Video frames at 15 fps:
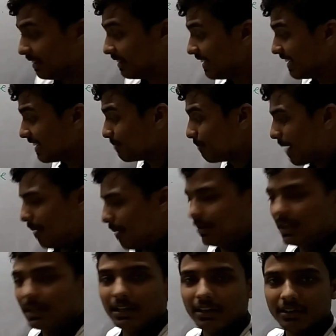This
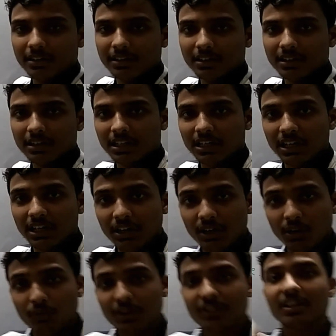memory
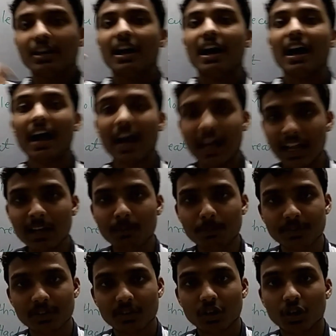which
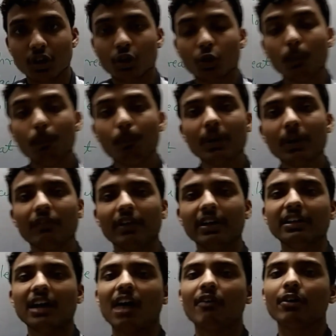helps to
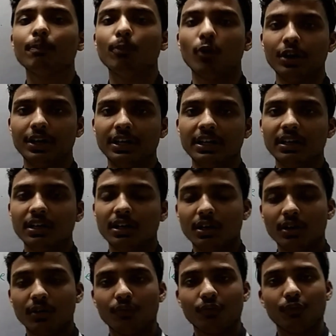prevent our body
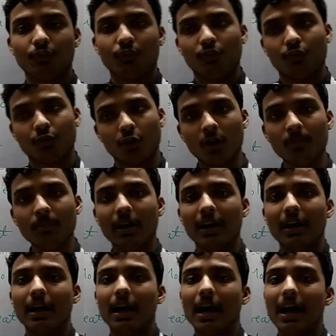from